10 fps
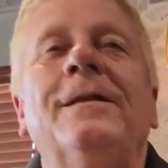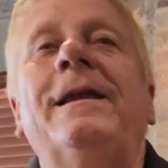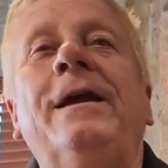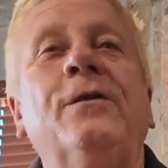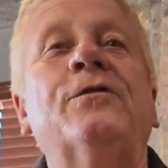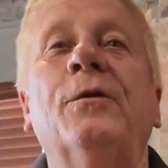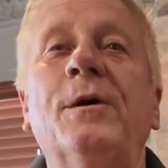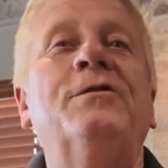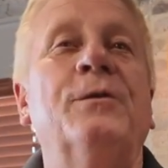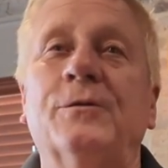Thank you so
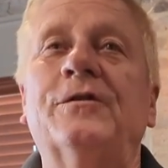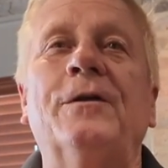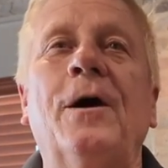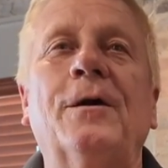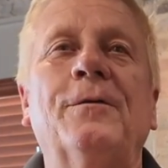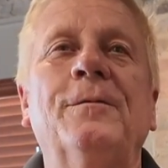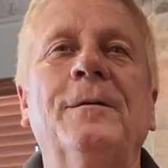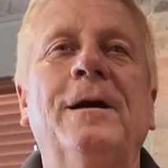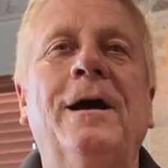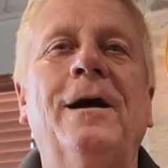much. It was an honor
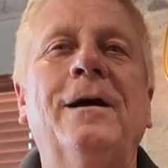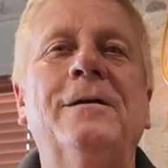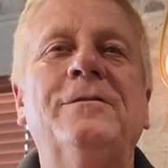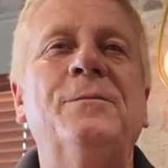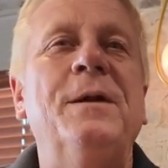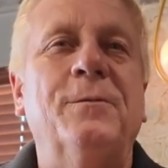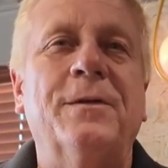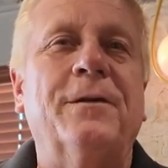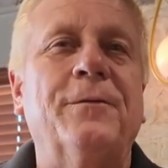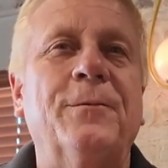to meet
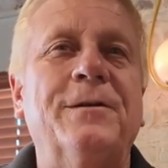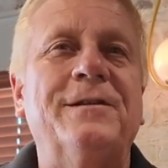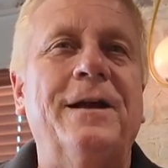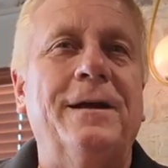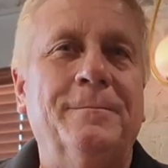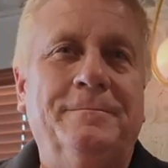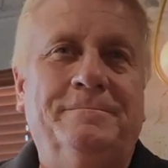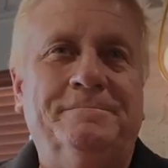with everyone today.